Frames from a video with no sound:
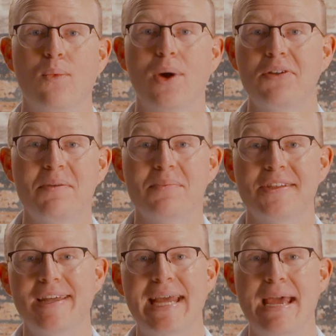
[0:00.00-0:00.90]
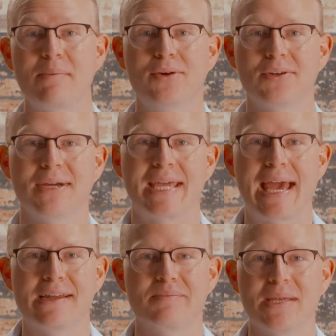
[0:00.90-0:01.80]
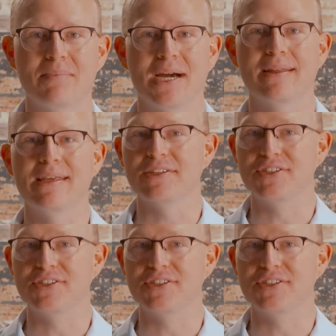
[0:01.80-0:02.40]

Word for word: Welcome to the Dam Owner Academy by the